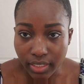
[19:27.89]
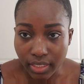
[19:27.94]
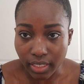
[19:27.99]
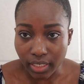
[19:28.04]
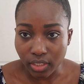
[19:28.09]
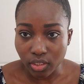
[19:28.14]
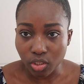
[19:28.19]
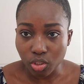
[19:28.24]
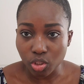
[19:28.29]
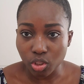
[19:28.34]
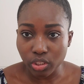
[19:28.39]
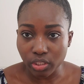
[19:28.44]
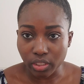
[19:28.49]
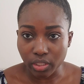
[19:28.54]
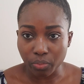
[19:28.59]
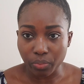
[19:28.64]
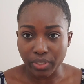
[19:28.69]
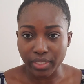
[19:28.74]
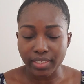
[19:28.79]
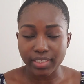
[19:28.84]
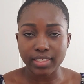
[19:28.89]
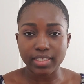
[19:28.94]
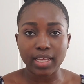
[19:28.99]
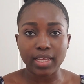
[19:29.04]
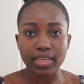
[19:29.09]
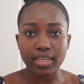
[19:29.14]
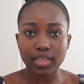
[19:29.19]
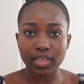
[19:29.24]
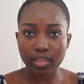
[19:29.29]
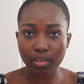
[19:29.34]
And usually with
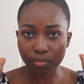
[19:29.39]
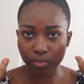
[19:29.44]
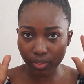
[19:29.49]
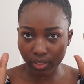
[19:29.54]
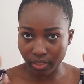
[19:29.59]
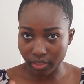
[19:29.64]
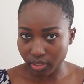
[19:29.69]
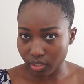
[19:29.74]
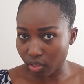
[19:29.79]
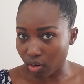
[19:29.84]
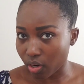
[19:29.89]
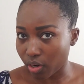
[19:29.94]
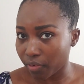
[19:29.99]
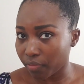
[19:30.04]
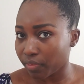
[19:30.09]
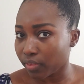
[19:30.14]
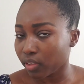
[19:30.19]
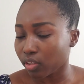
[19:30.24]
setting it with a scarf,